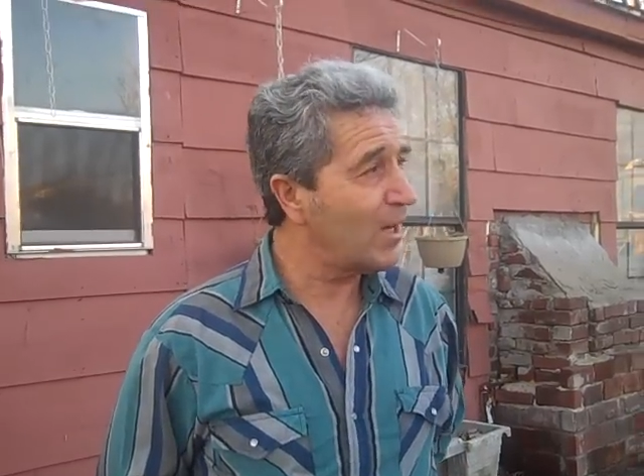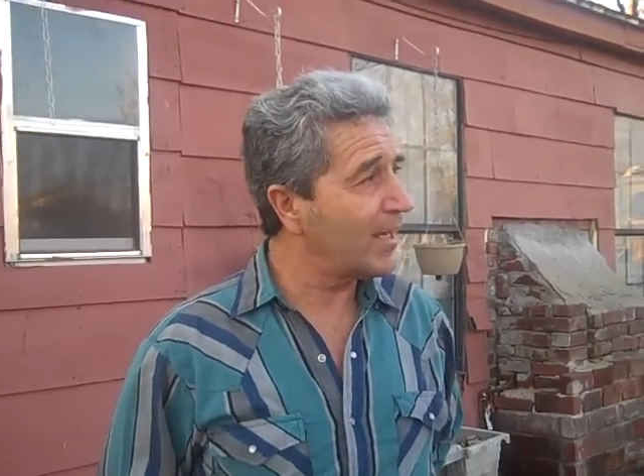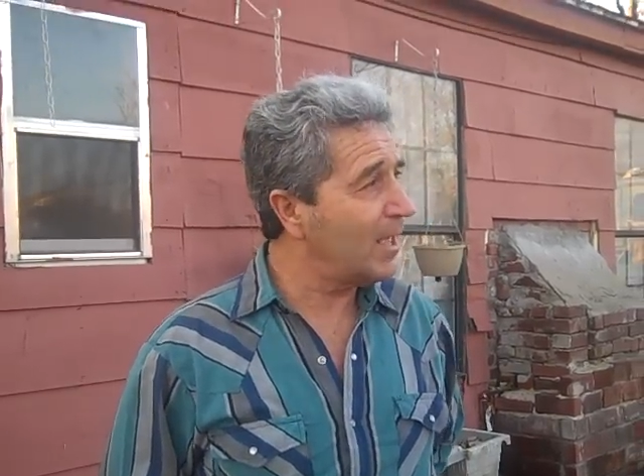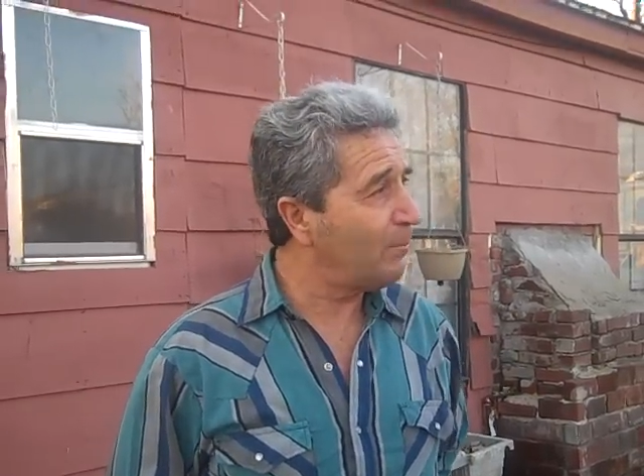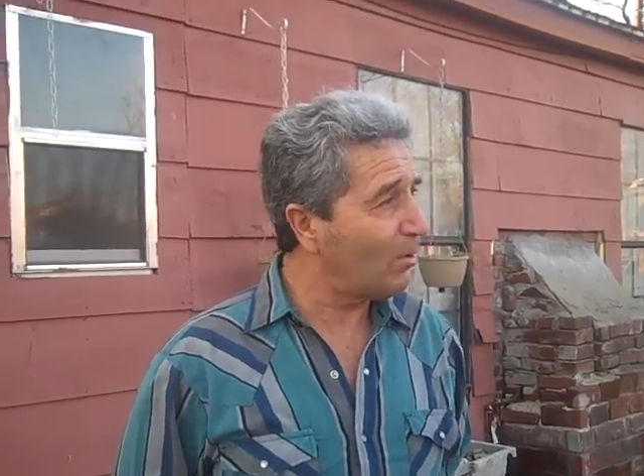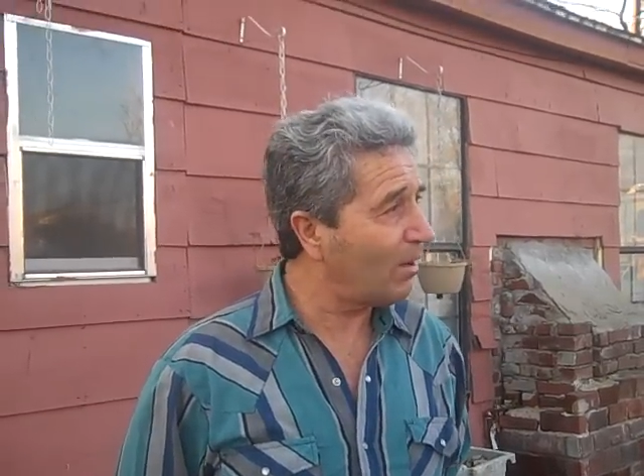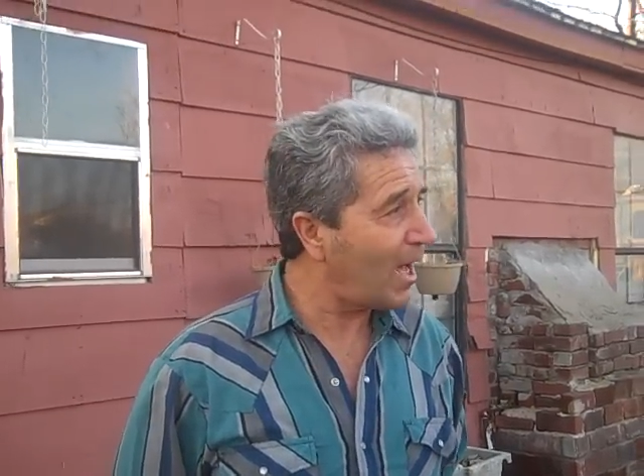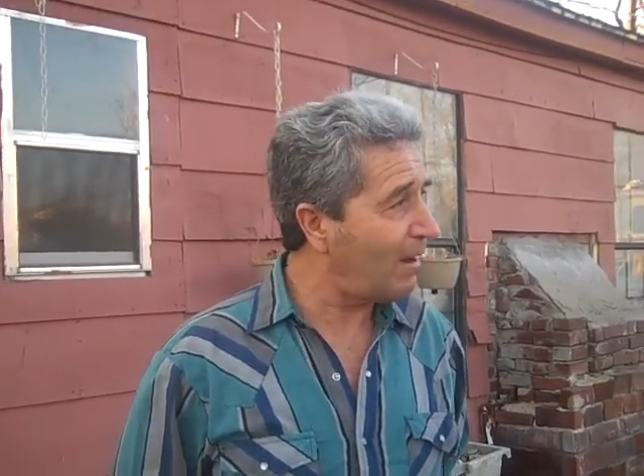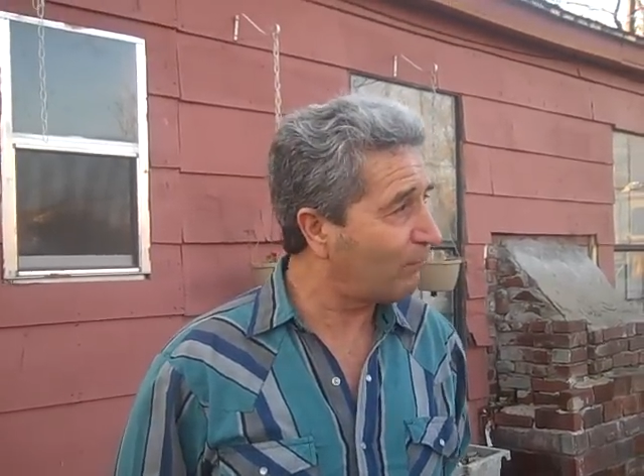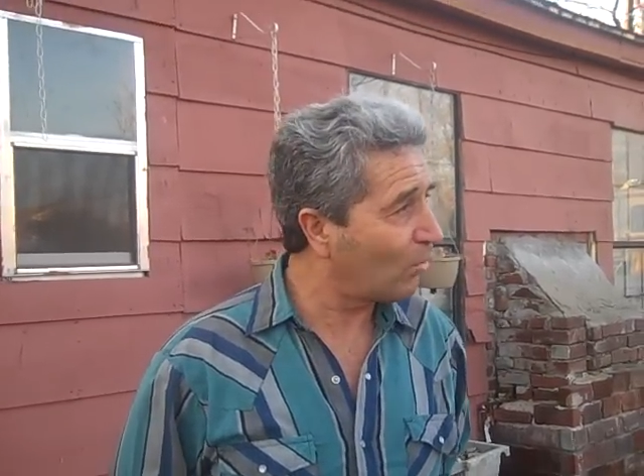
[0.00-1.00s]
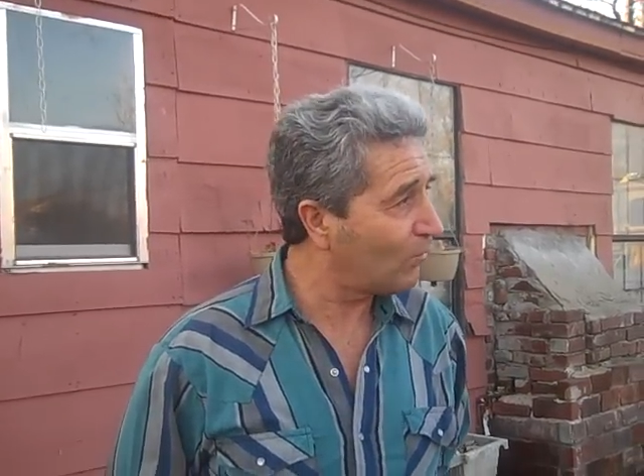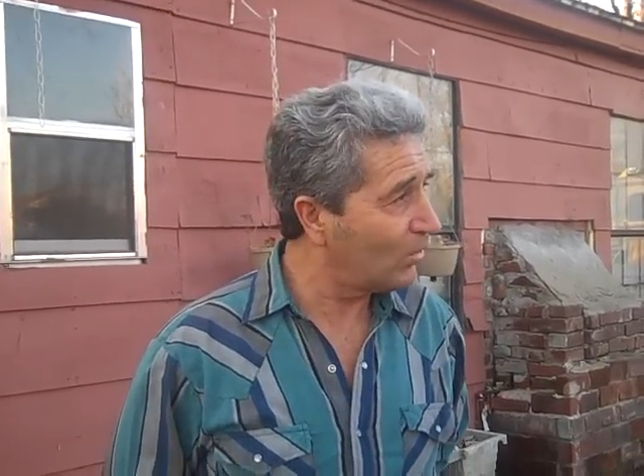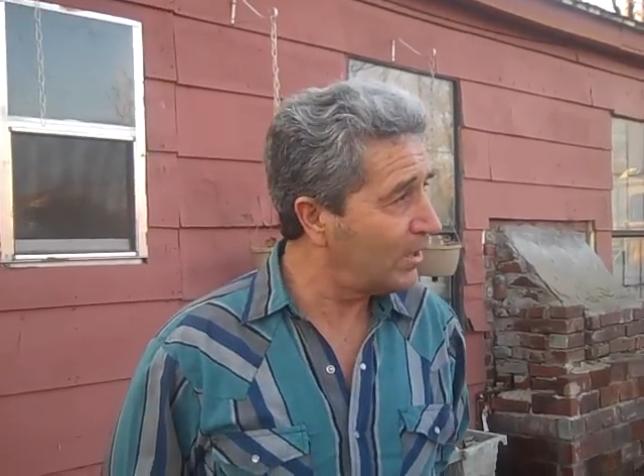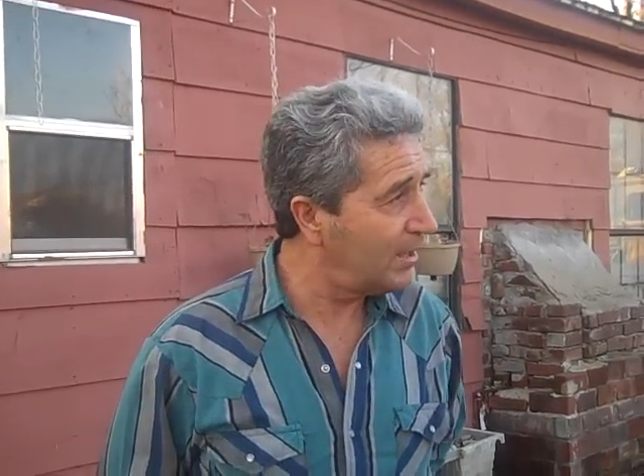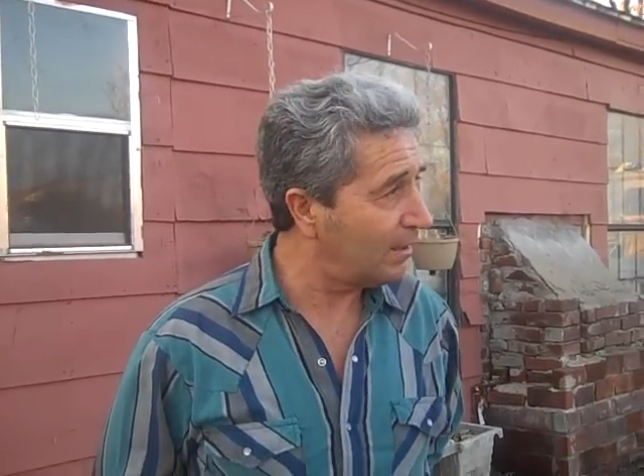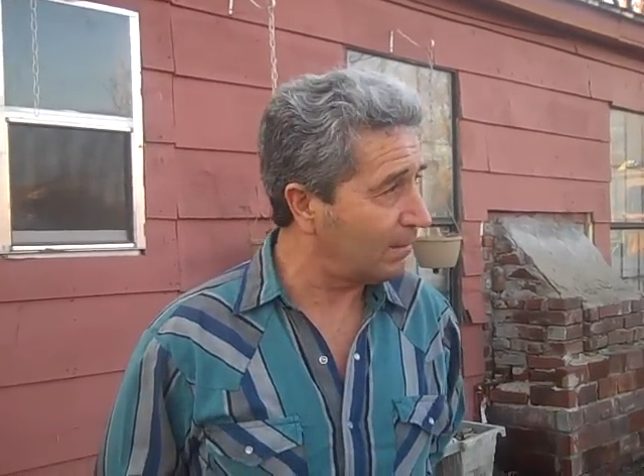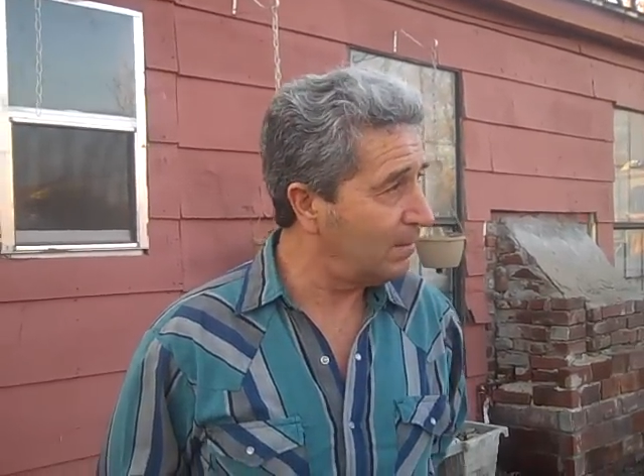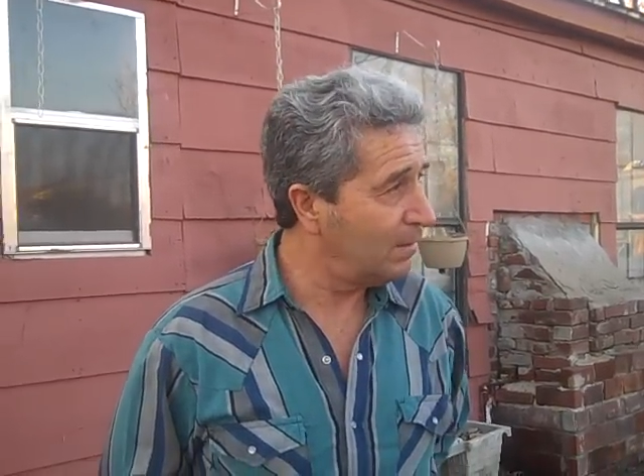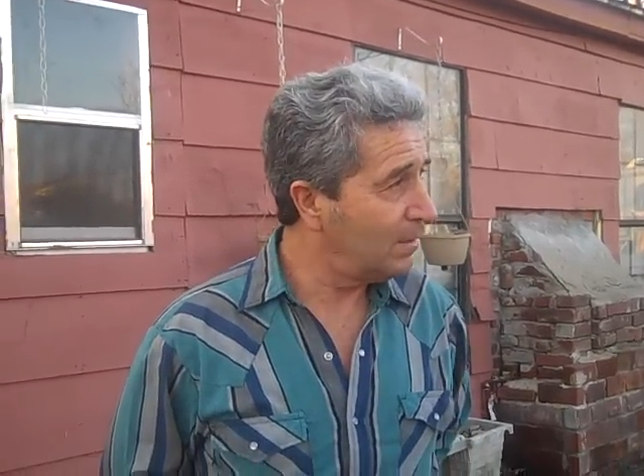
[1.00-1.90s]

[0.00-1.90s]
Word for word: trying to keep her alive for over a year.